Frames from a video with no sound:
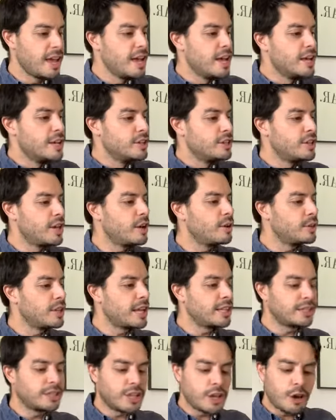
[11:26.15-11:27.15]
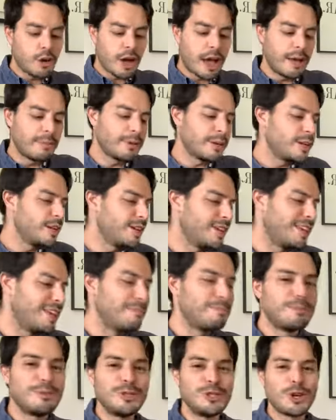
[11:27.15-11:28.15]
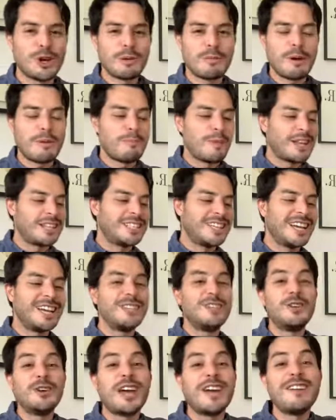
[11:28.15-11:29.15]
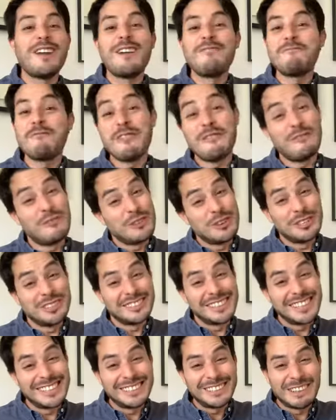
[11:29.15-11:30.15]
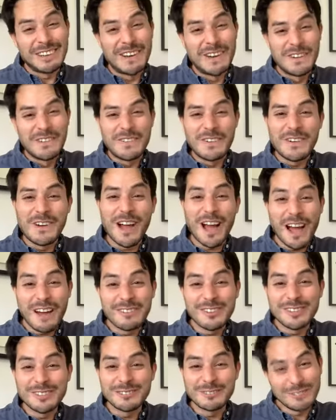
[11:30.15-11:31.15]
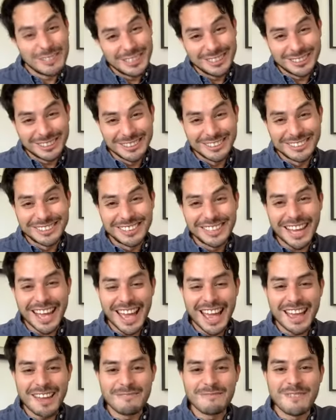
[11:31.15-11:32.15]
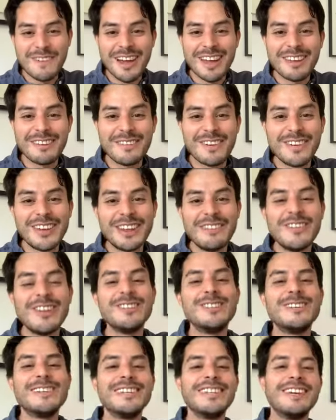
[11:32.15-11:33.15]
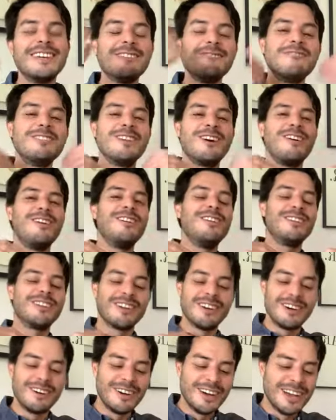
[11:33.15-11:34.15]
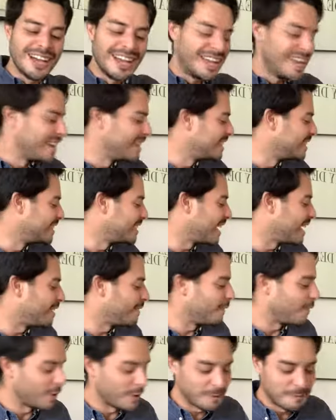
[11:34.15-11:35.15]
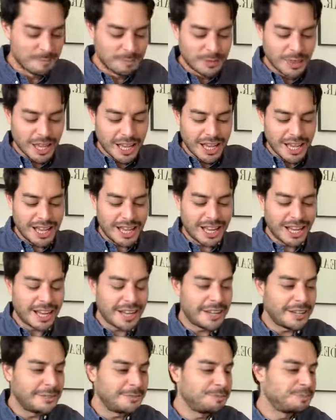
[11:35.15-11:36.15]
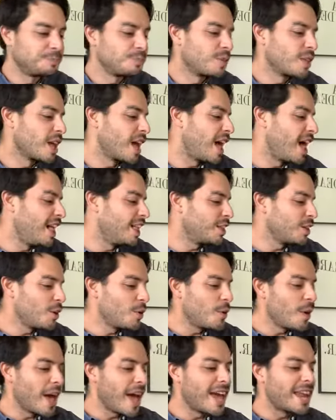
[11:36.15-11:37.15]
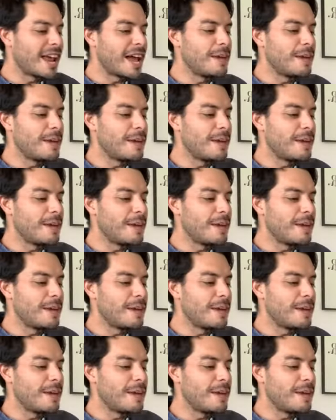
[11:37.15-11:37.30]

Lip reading: So let's go. I'm gonna keep enjoying my matcha. You cannot reinfuse this for obvious reasons, okay? But eventually it will all go inside of you. I'll go ahead.